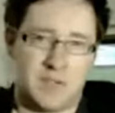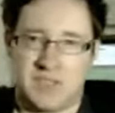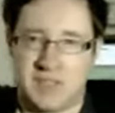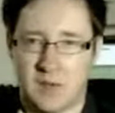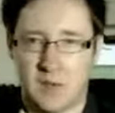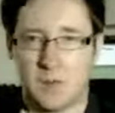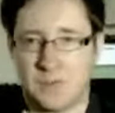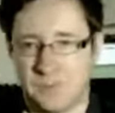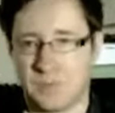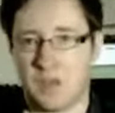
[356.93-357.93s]
But
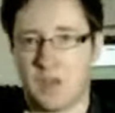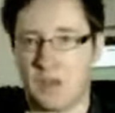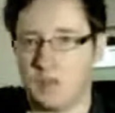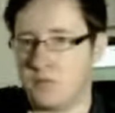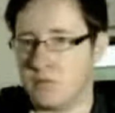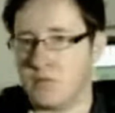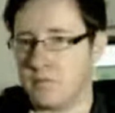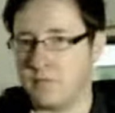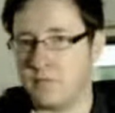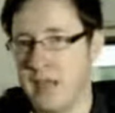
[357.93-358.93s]
still, uh,
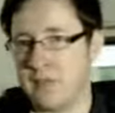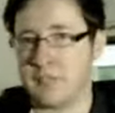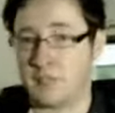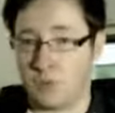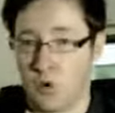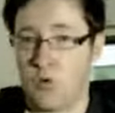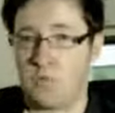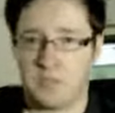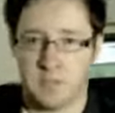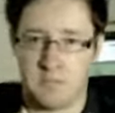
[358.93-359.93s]
Netflix is
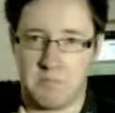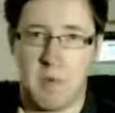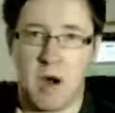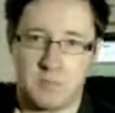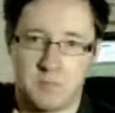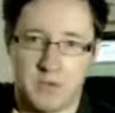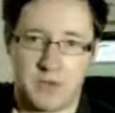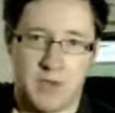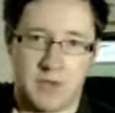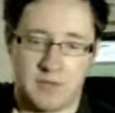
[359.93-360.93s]
obviously much
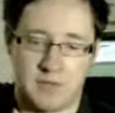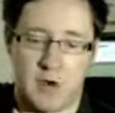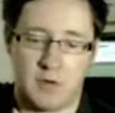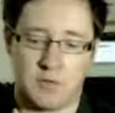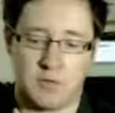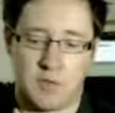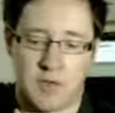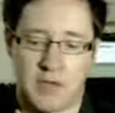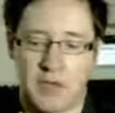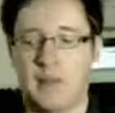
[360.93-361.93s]
much better value
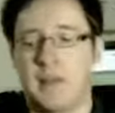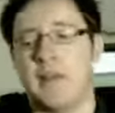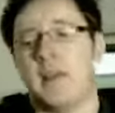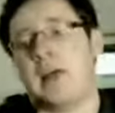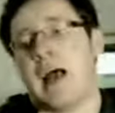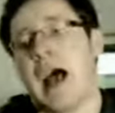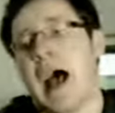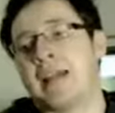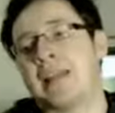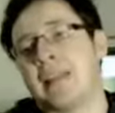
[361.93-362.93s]
for money
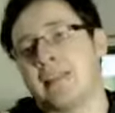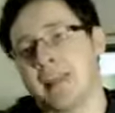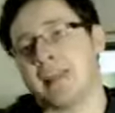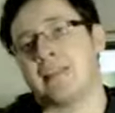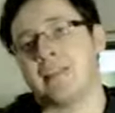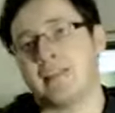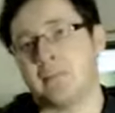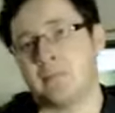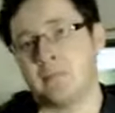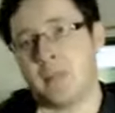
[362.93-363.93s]
and I think that